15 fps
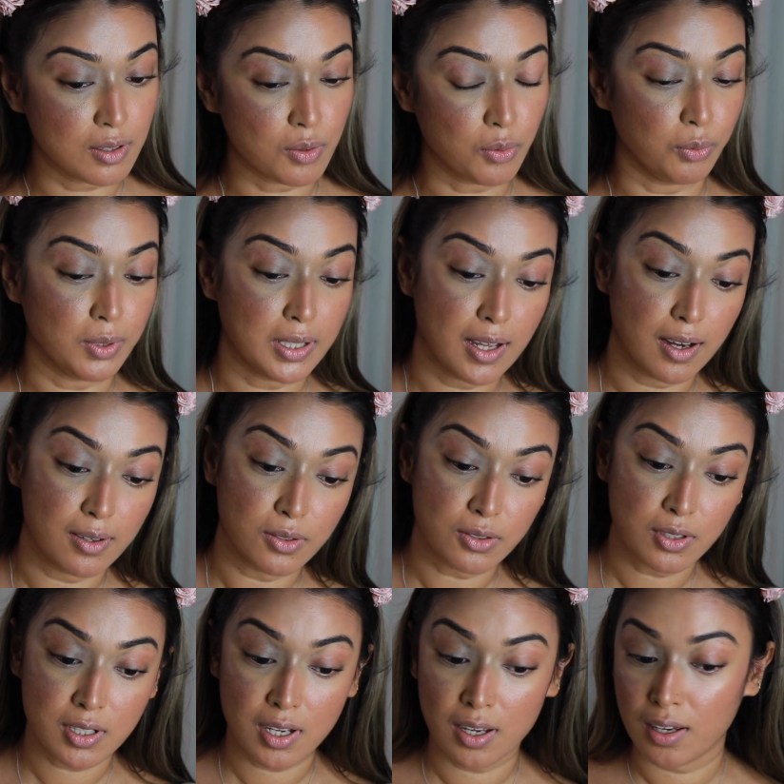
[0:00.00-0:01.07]

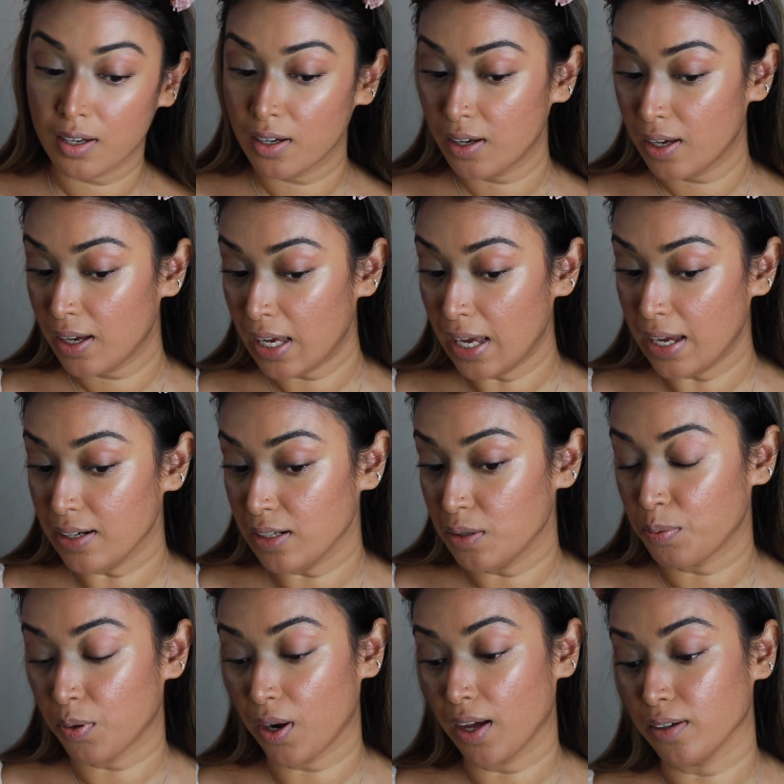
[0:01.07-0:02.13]
without any
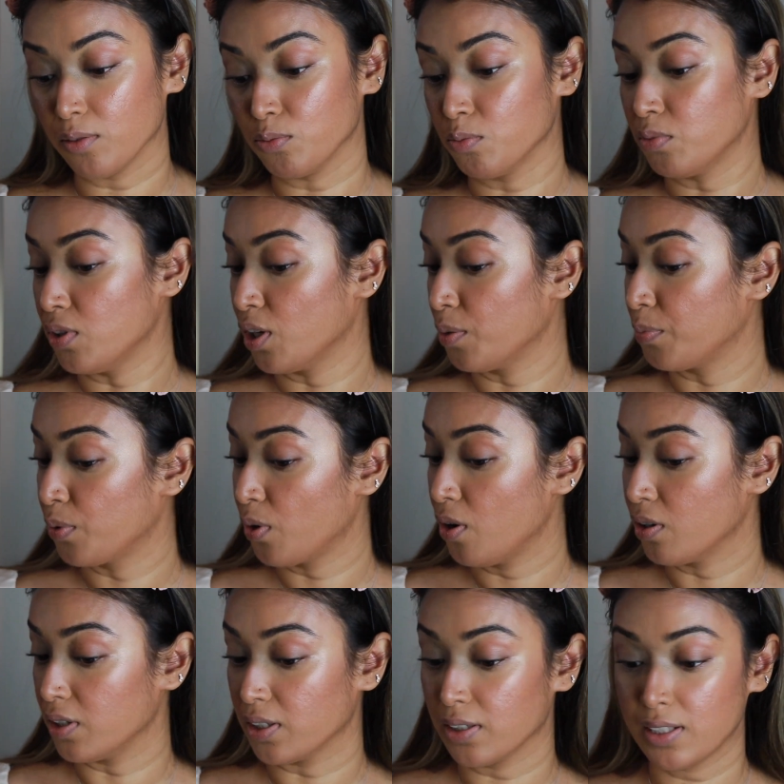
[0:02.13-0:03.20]
powder
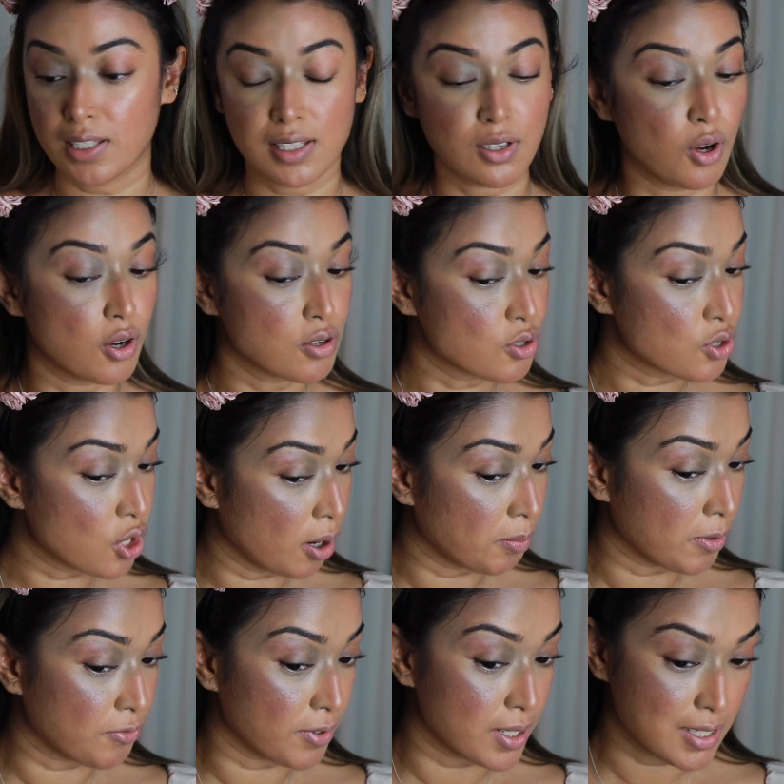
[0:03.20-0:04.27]
products on top
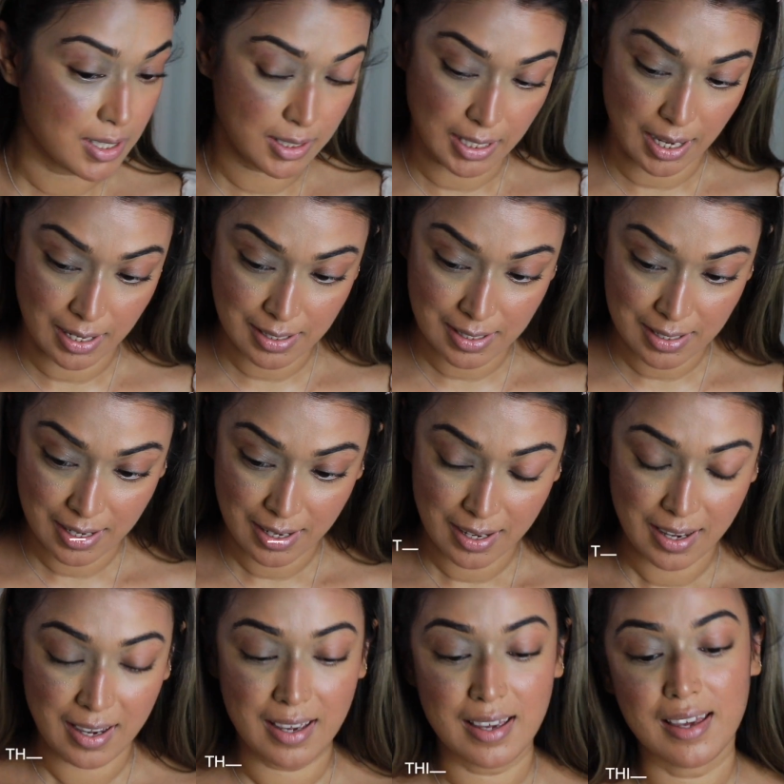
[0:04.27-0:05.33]
of it yet.
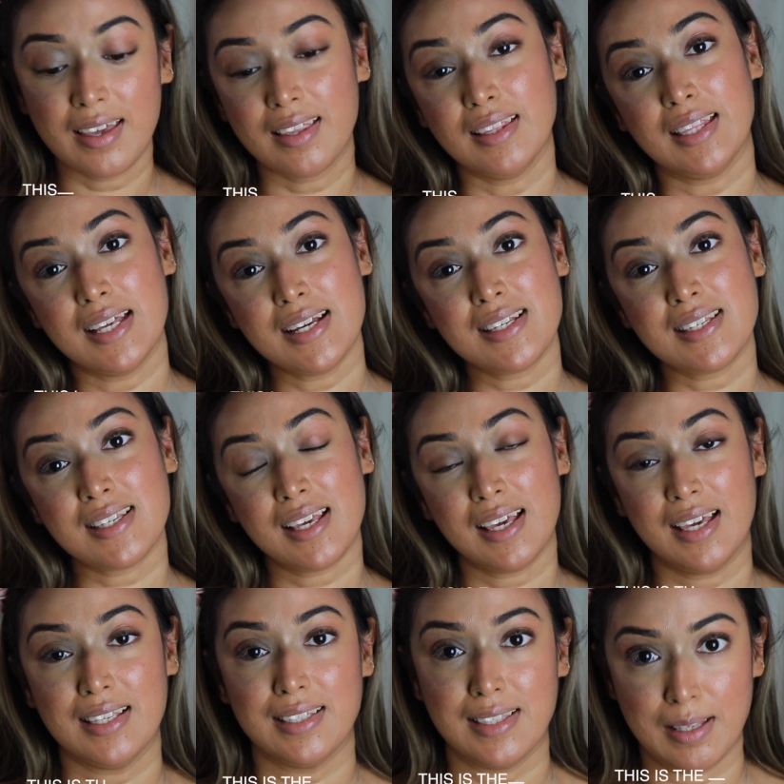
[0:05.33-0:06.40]
This
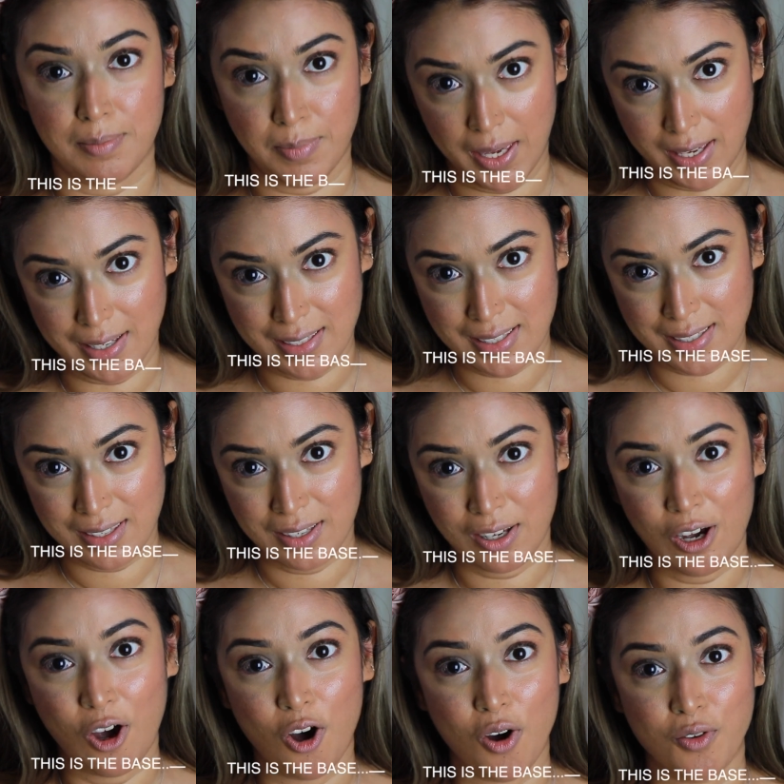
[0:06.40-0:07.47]
is the
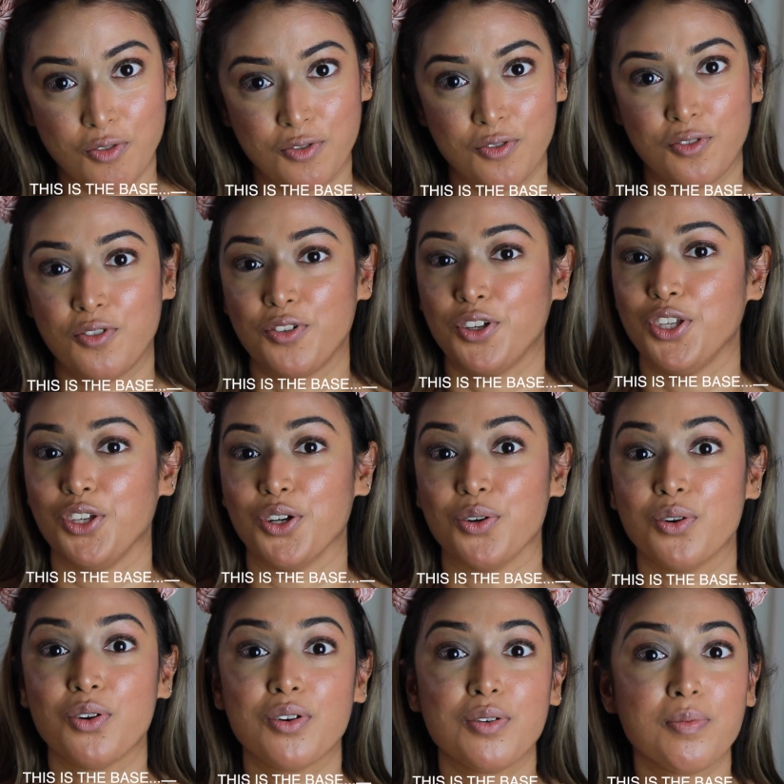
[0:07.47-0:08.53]
base of
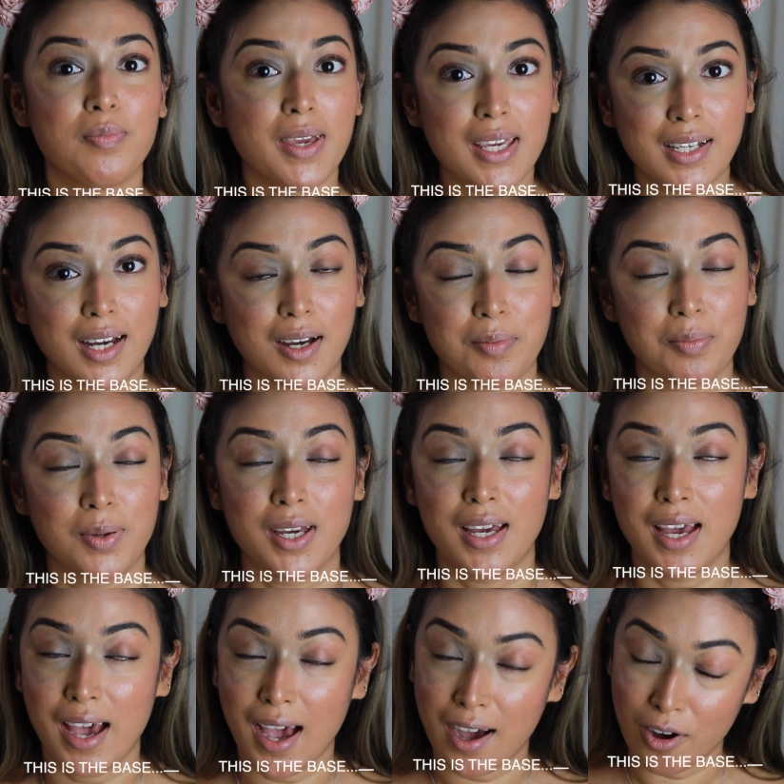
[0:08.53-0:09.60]
your makeup.
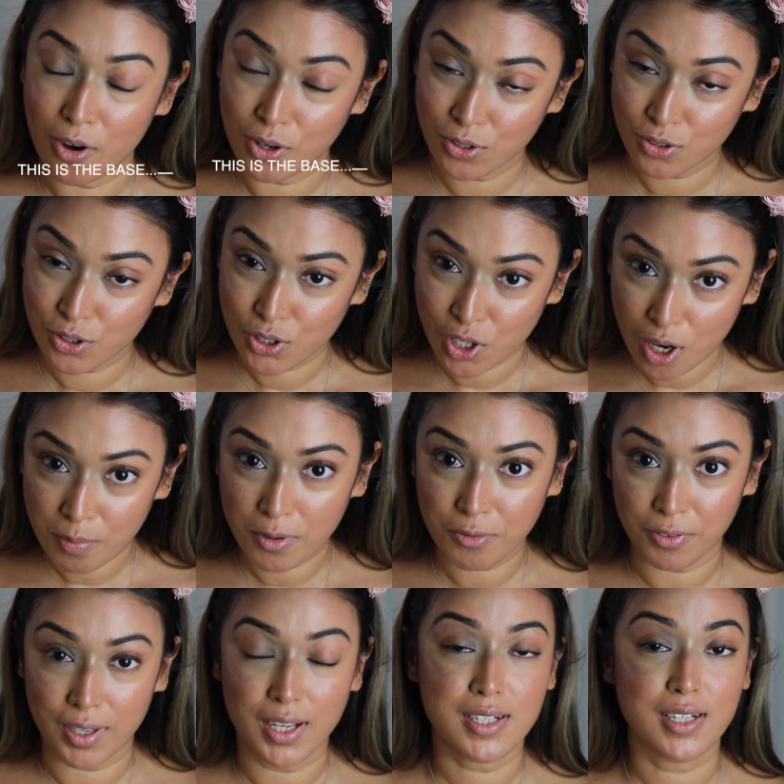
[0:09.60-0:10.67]
On top
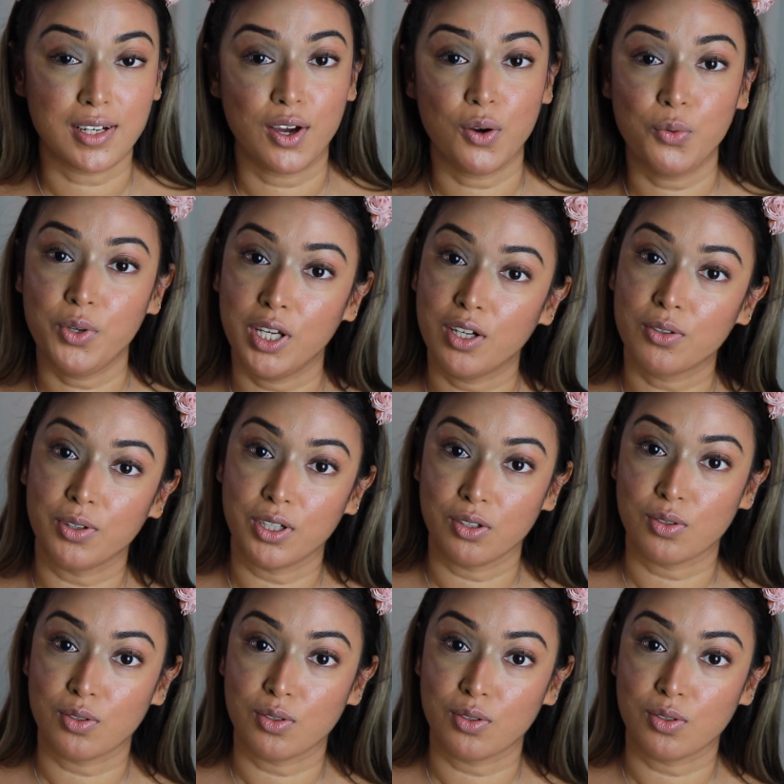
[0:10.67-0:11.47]
of it, now we are going